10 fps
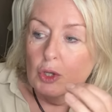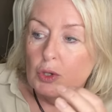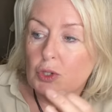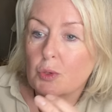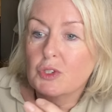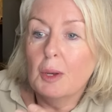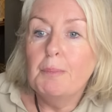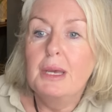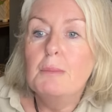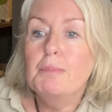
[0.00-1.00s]
So some
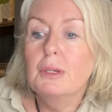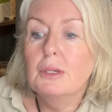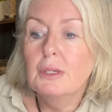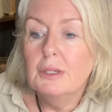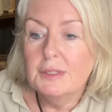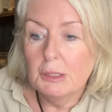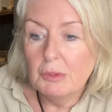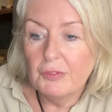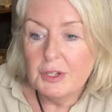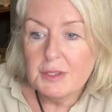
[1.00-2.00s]
people, some
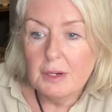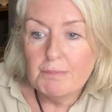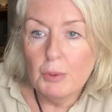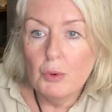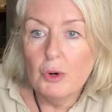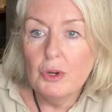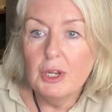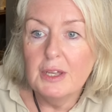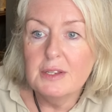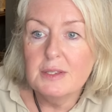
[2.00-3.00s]
of us are born
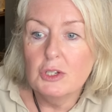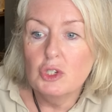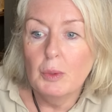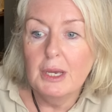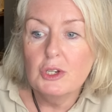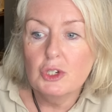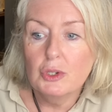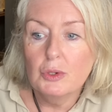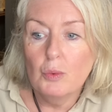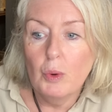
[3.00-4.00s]
in a
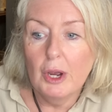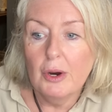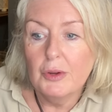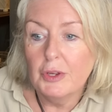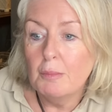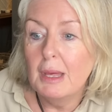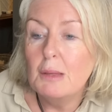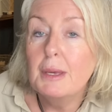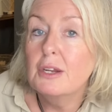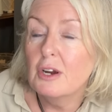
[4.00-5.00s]
situation where there may
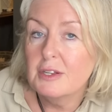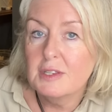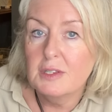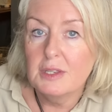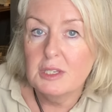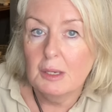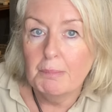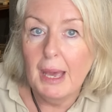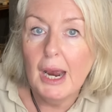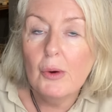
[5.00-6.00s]
be a narcissistic
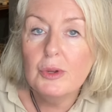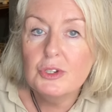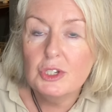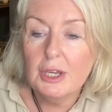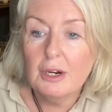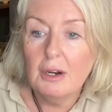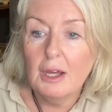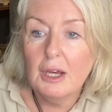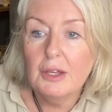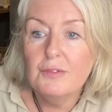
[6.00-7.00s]
parent in our
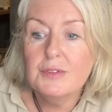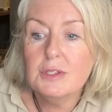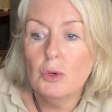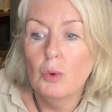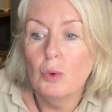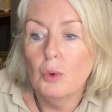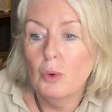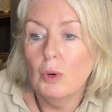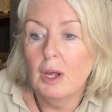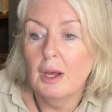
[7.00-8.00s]
lives
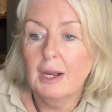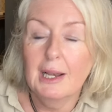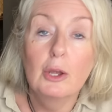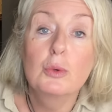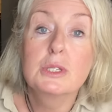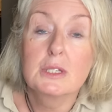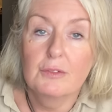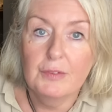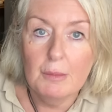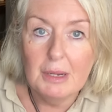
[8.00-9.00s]
or a close
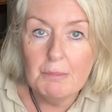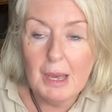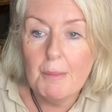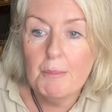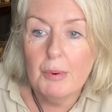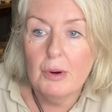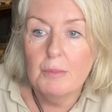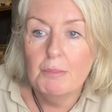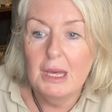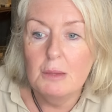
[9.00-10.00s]
family member
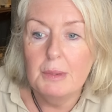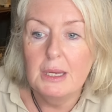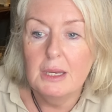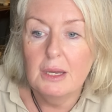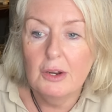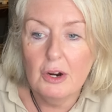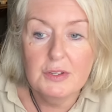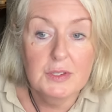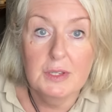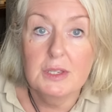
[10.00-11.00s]
may be a
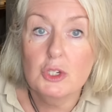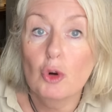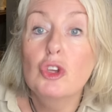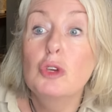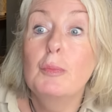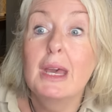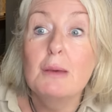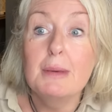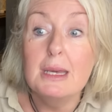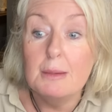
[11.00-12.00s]
narcissist, or you may
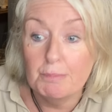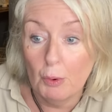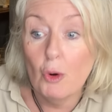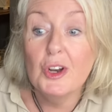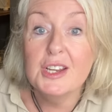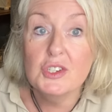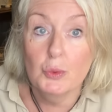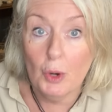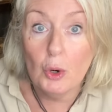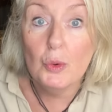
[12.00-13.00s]
be born into
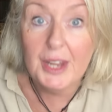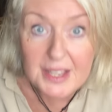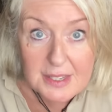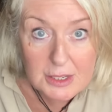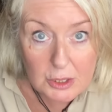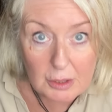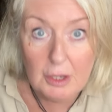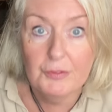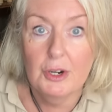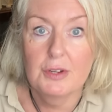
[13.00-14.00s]
a whole nest
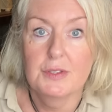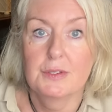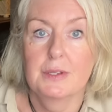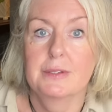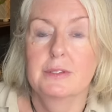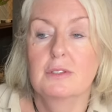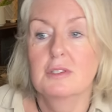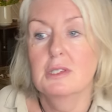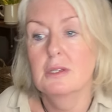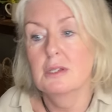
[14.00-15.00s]
of narcissists.